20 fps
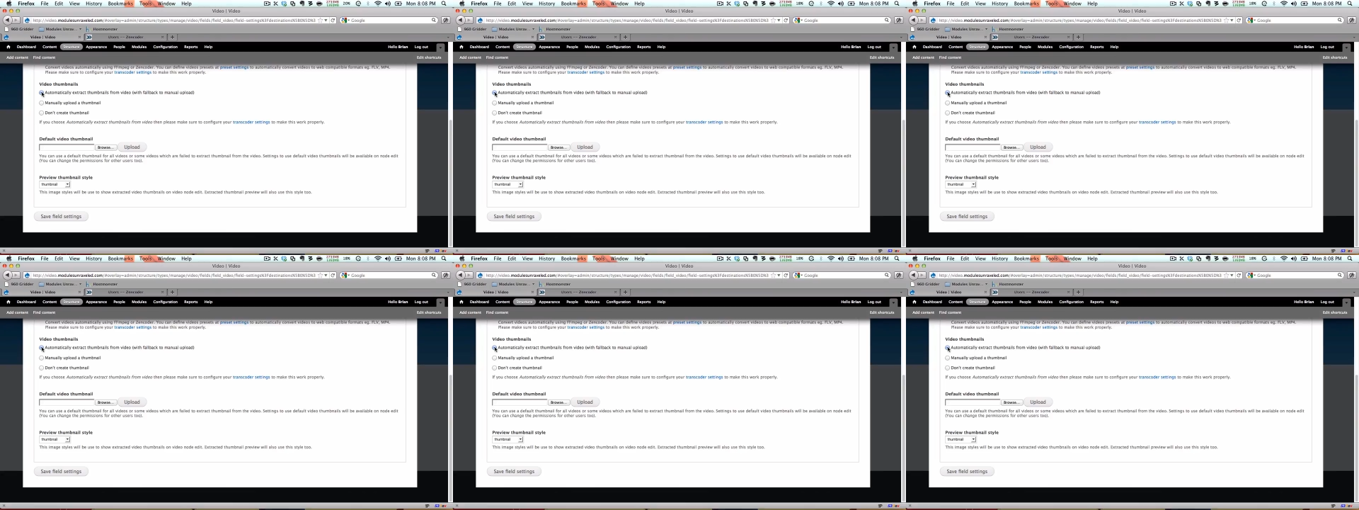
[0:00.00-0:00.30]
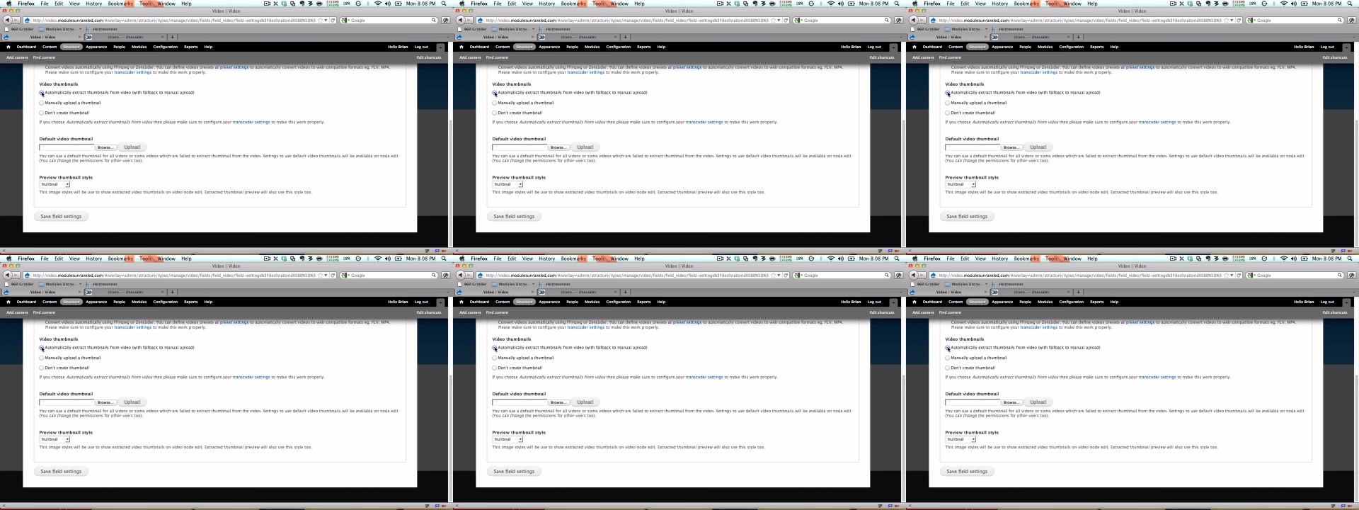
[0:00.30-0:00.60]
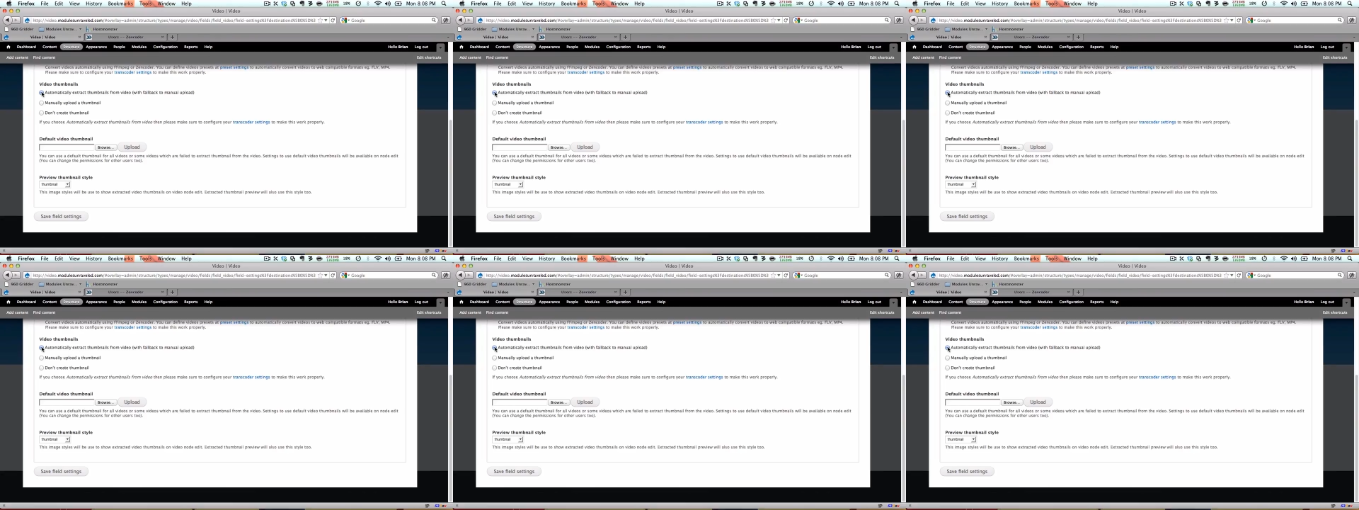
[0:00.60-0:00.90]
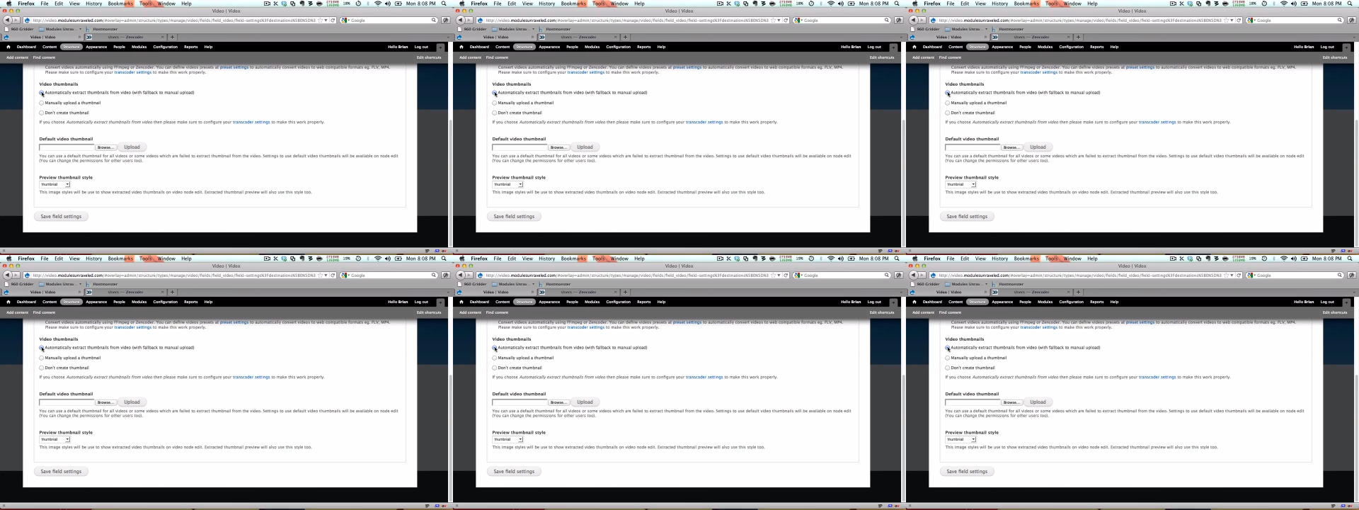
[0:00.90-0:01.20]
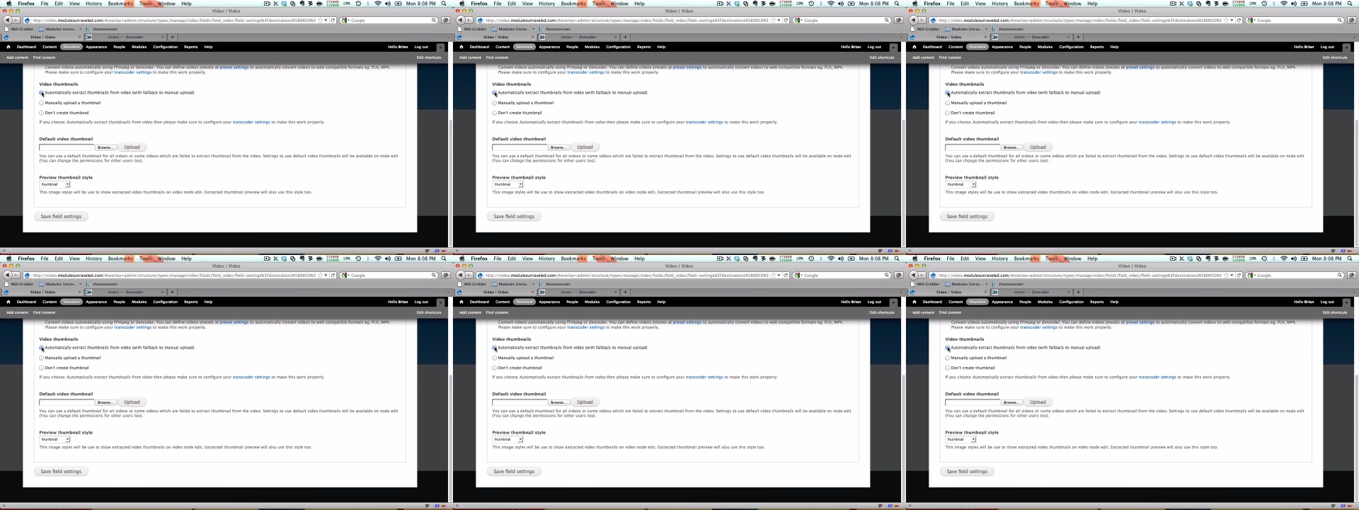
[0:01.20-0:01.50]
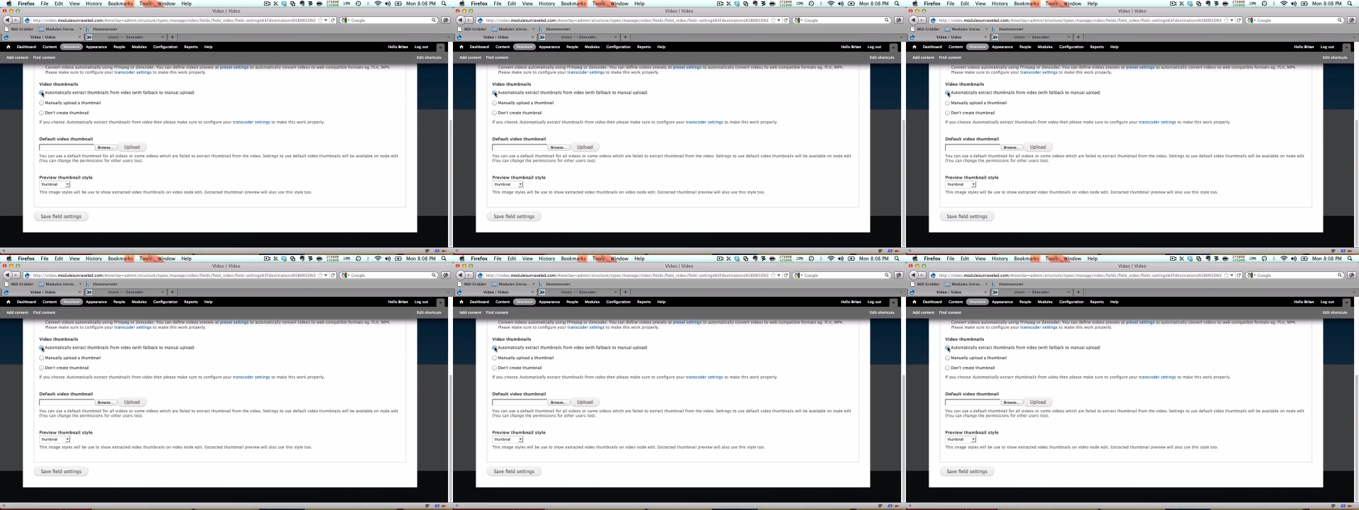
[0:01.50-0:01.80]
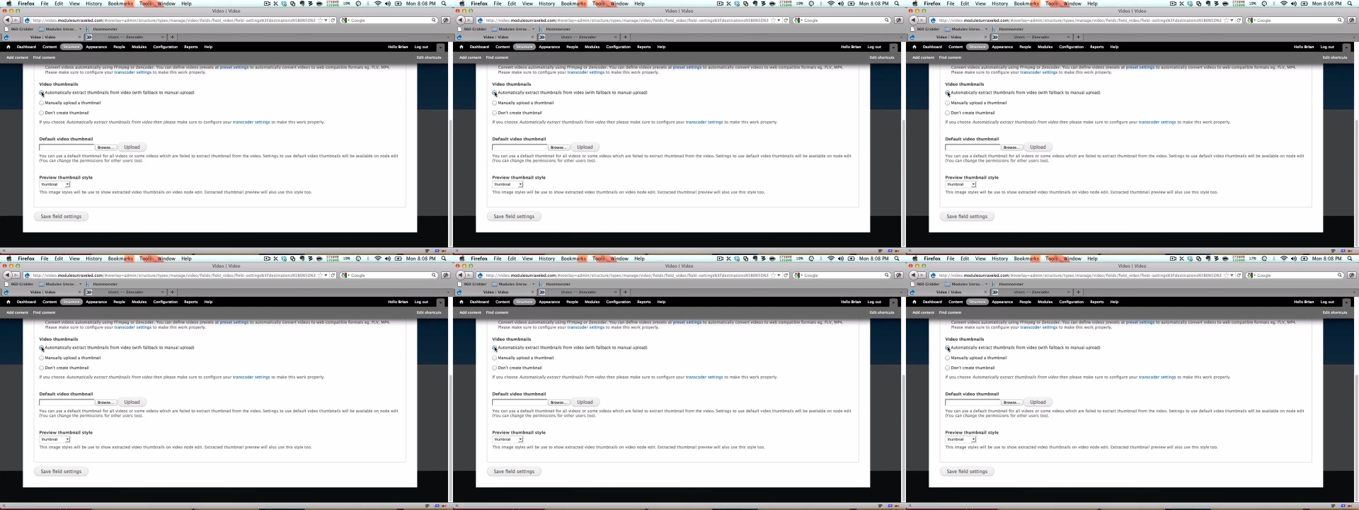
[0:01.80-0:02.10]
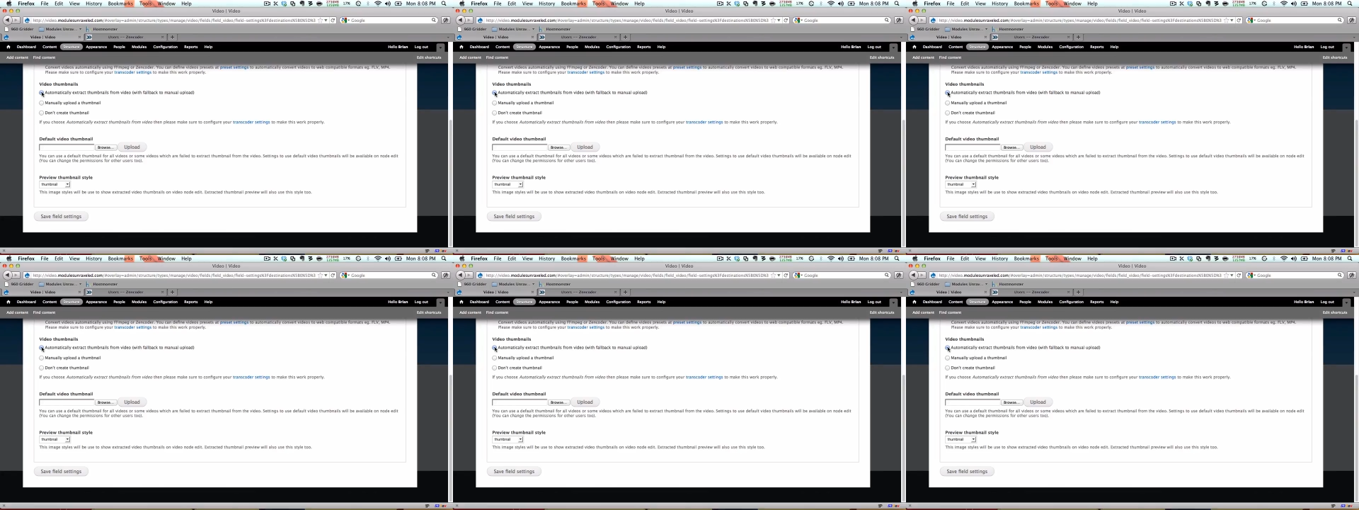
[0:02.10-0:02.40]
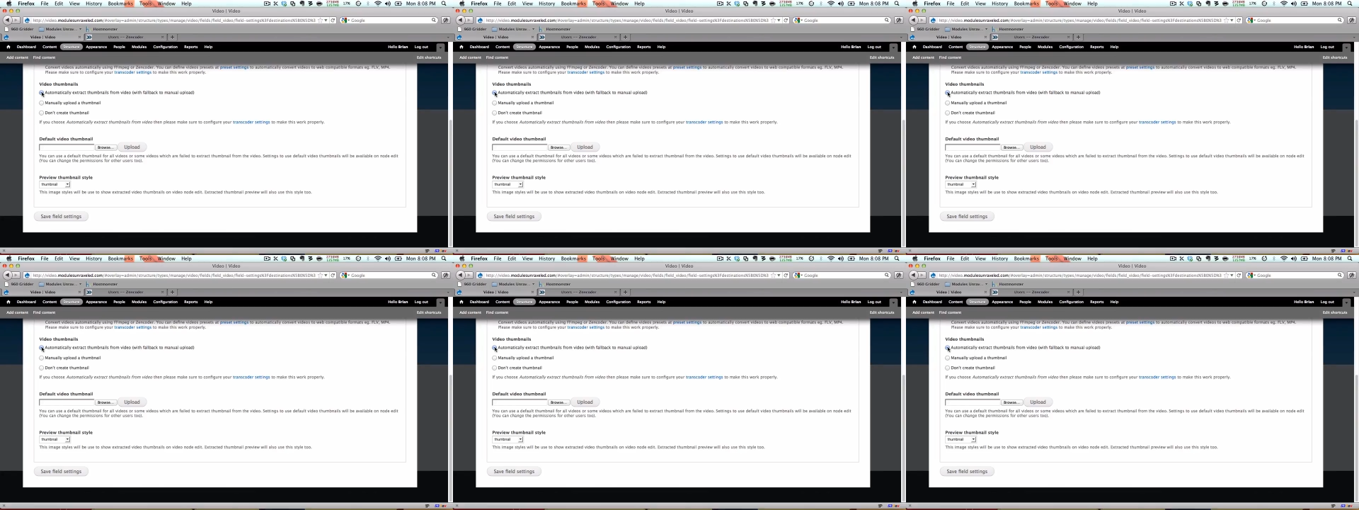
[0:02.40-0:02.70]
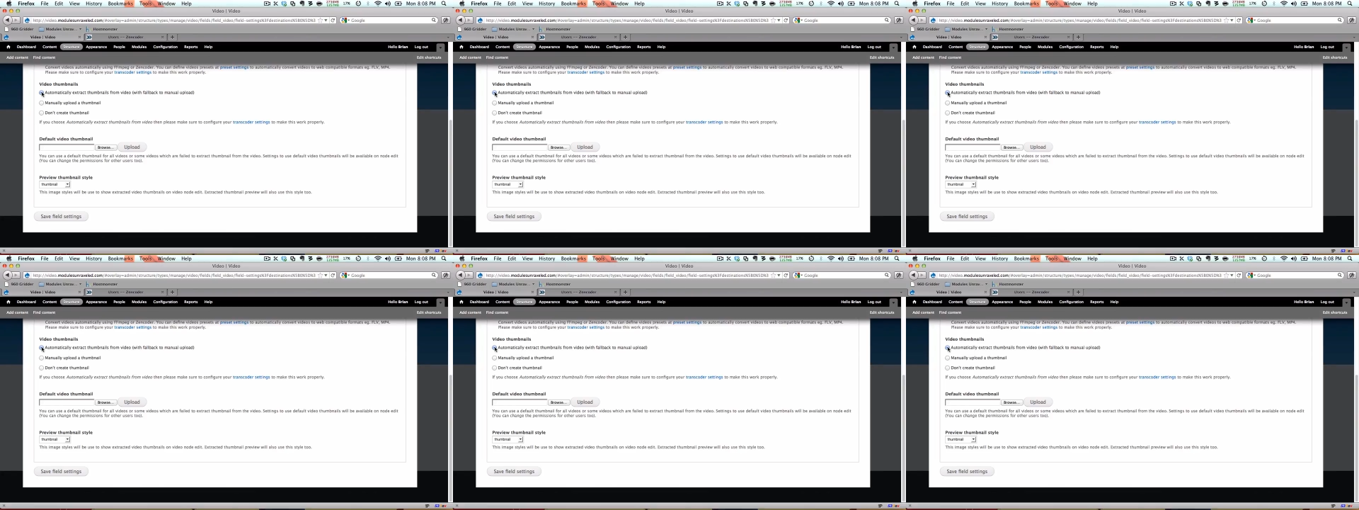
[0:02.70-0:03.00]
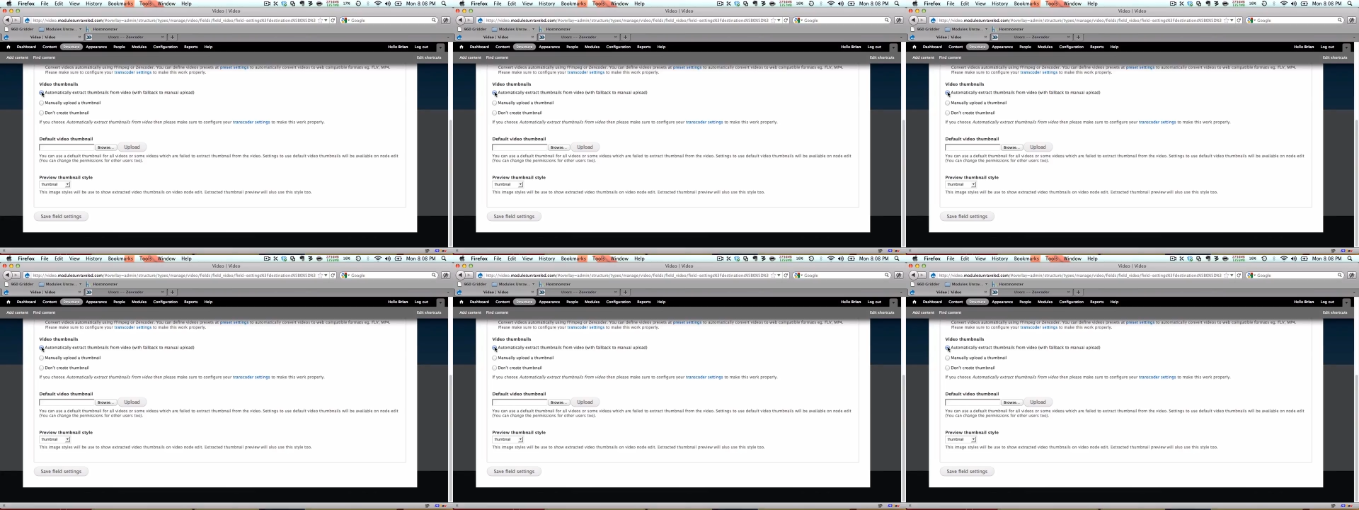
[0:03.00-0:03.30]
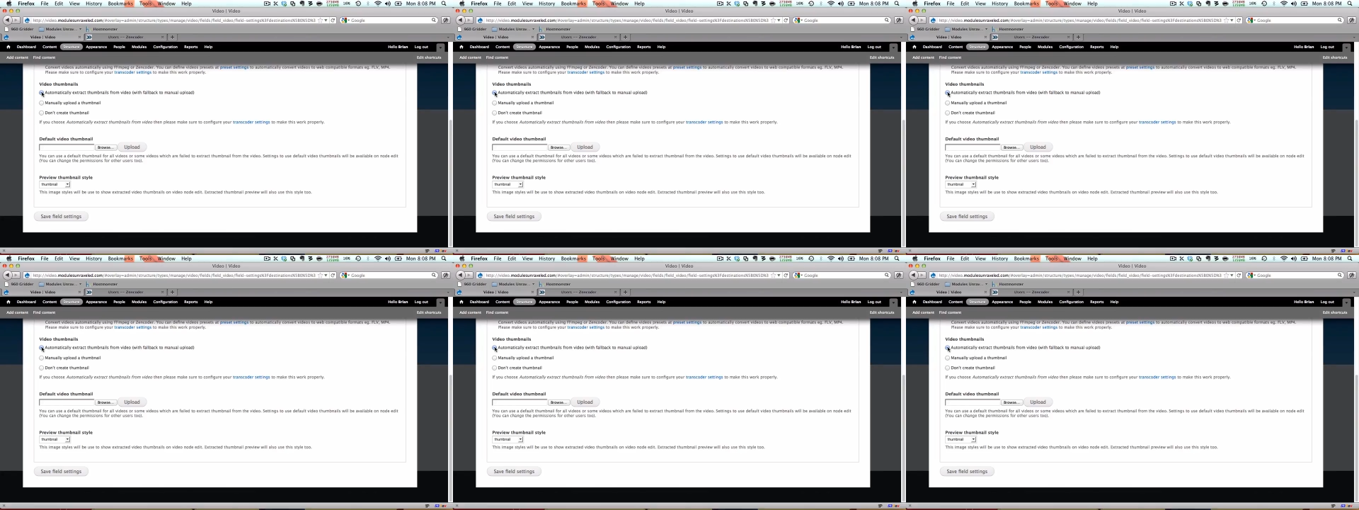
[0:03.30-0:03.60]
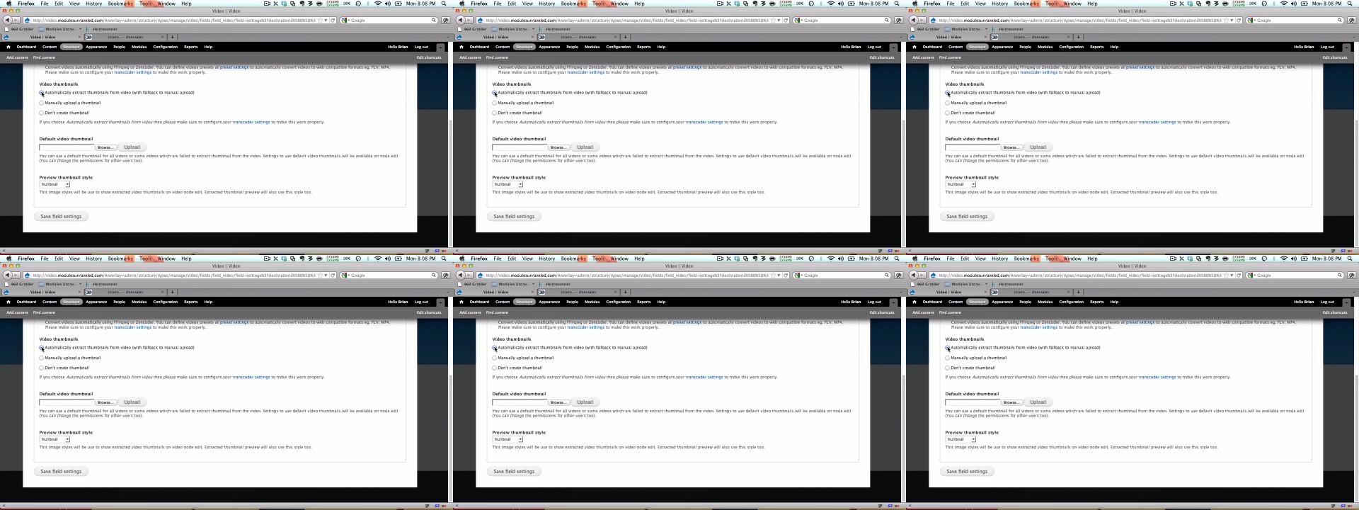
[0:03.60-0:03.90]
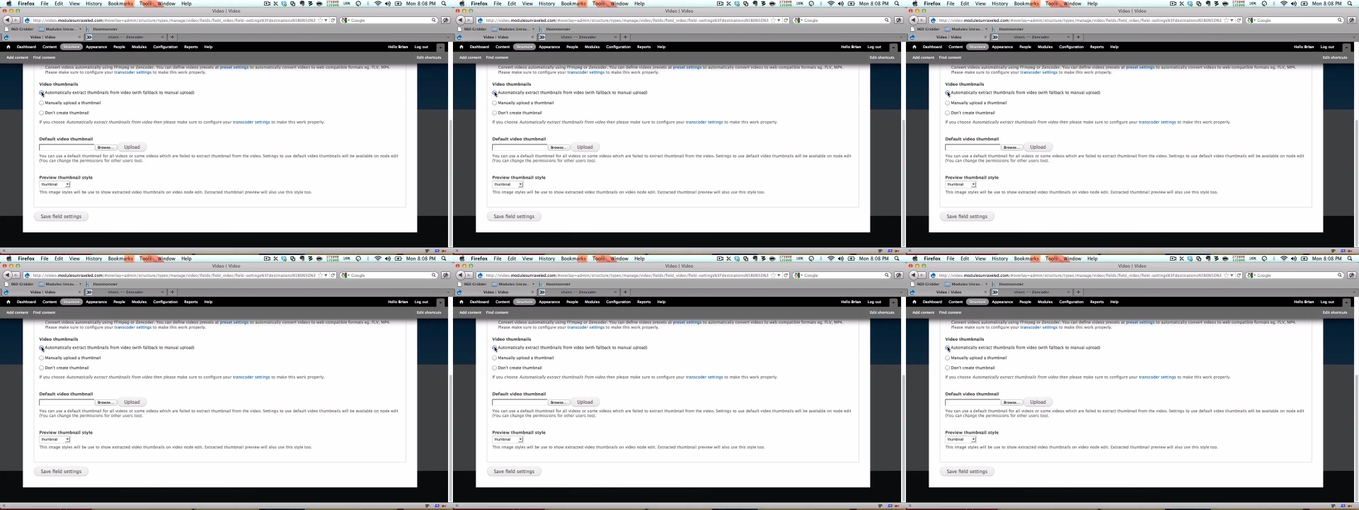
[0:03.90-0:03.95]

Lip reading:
No face is visible, so there are no lips to read.